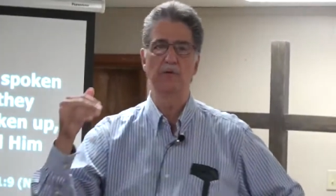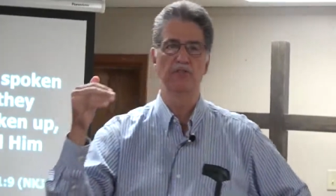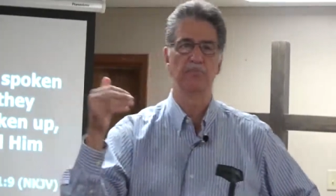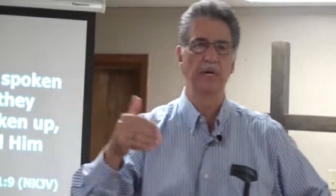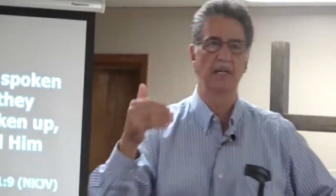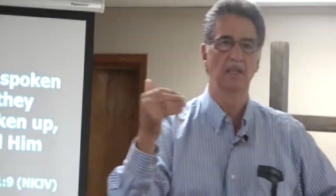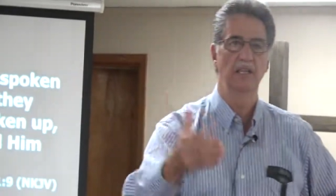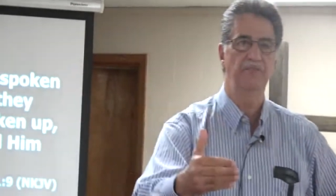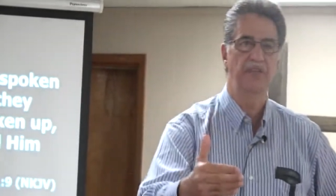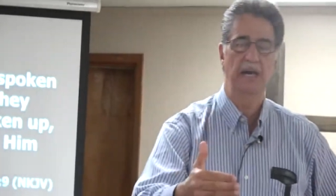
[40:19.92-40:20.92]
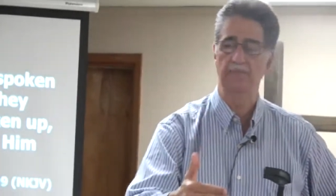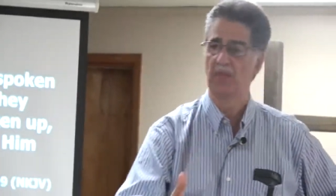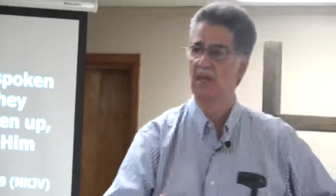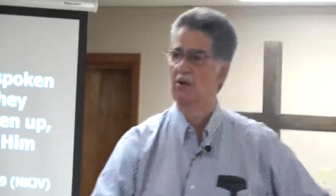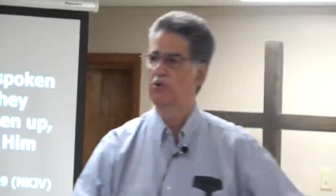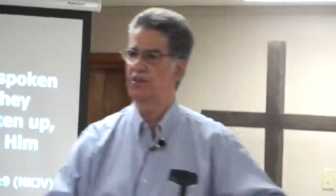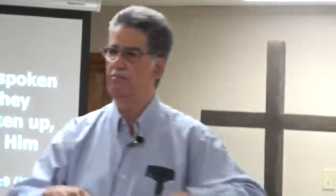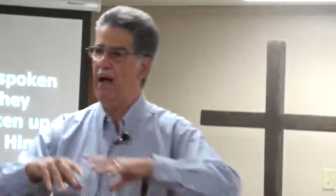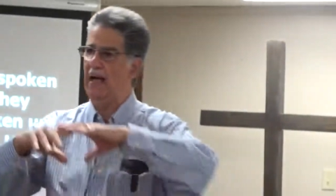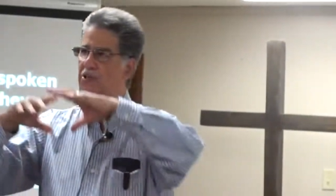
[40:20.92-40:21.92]
he was being lifted up with a
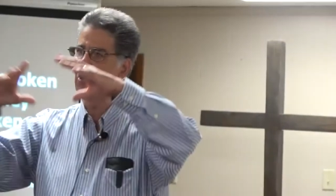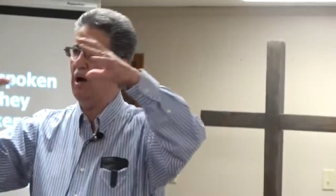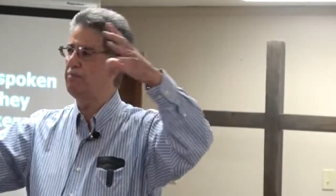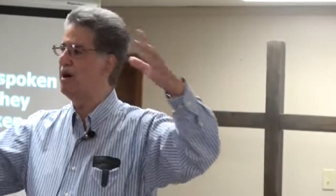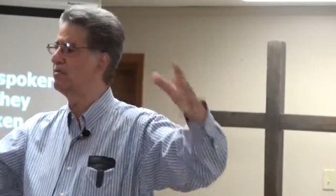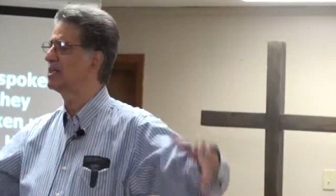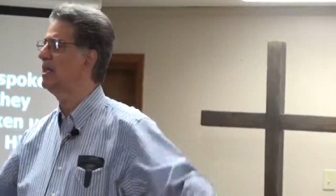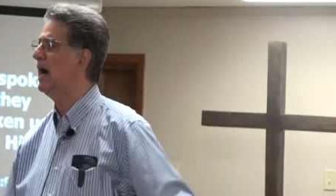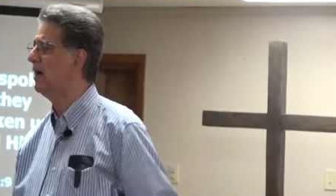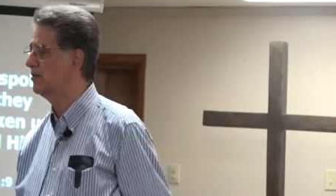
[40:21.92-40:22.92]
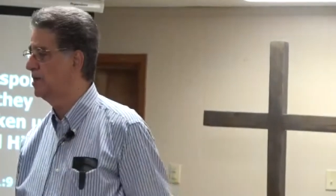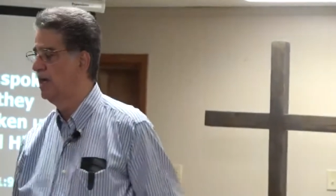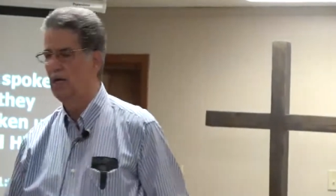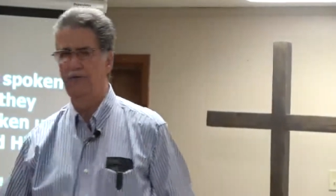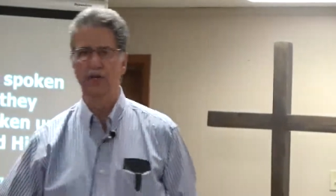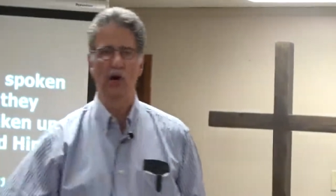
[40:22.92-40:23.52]
backdrop of a cloud. If you